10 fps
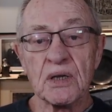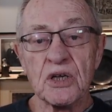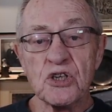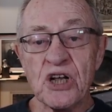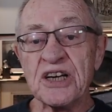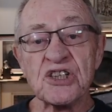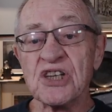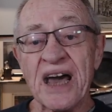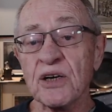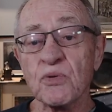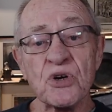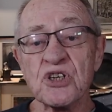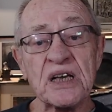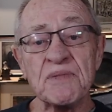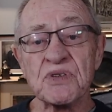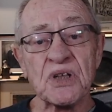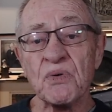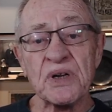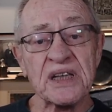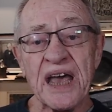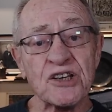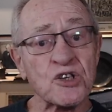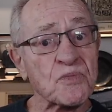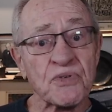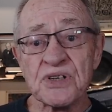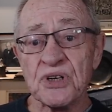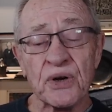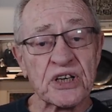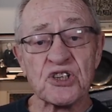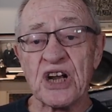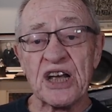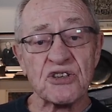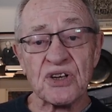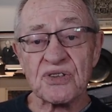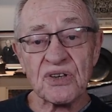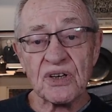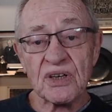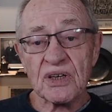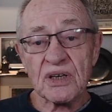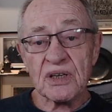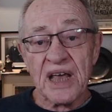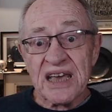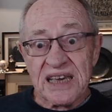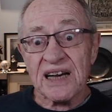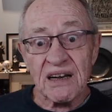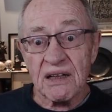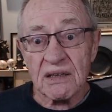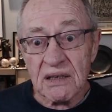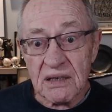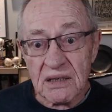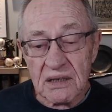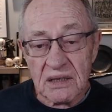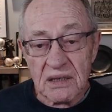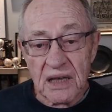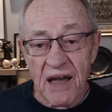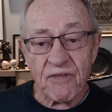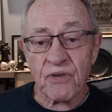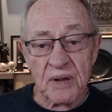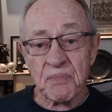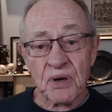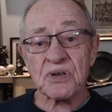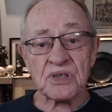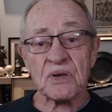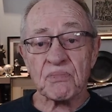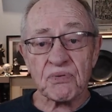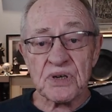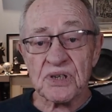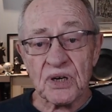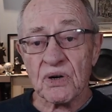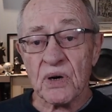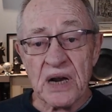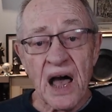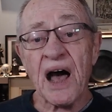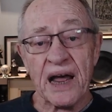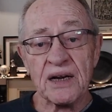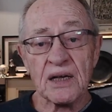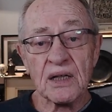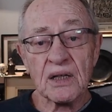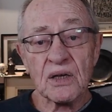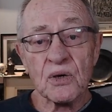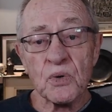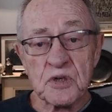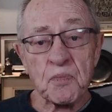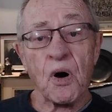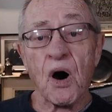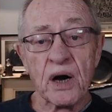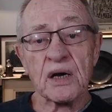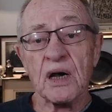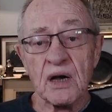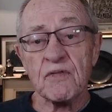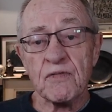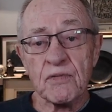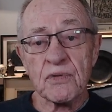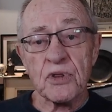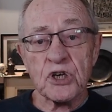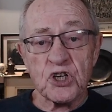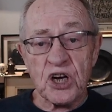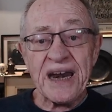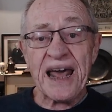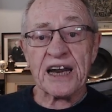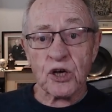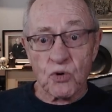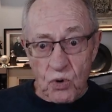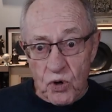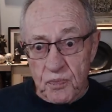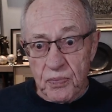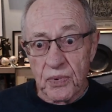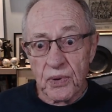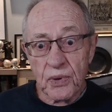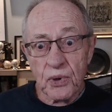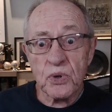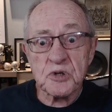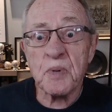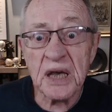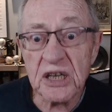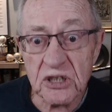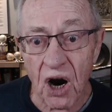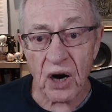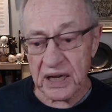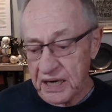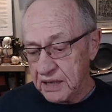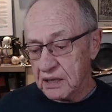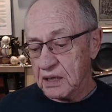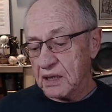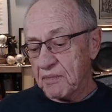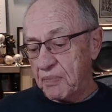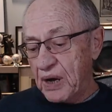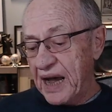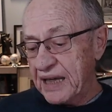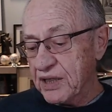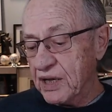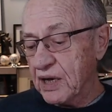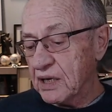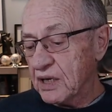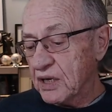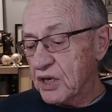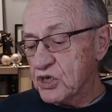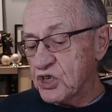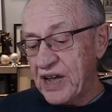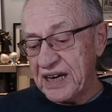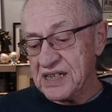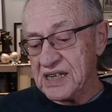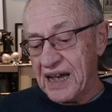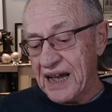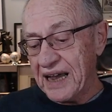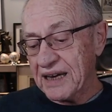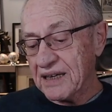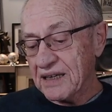Genocidal regimes don't engage in prisoner exchanges. They kill every person, prisoner or not, who is part of the genetic group who is being targeted by the genocide.